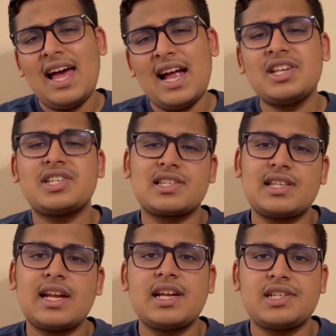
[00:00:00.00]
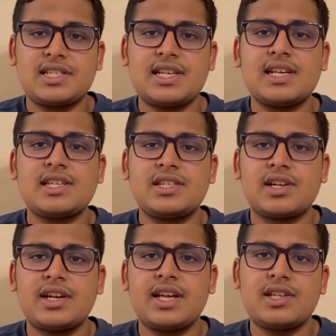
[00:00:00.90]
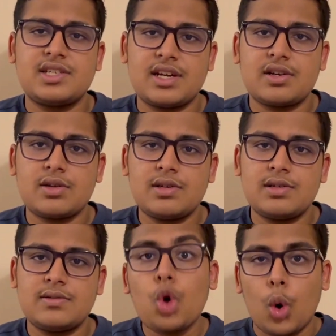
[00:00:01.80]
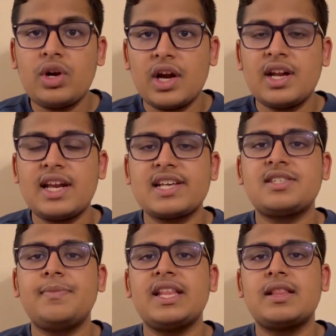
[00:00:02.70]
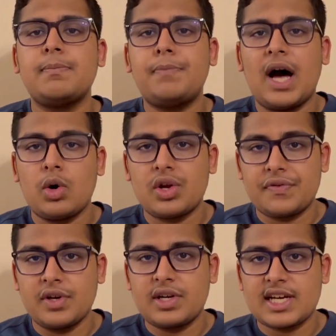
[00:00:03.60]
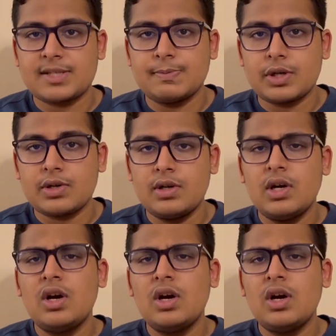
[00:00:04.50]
and just their IGCSE journey in general. Don't underestimate the power of your textbook.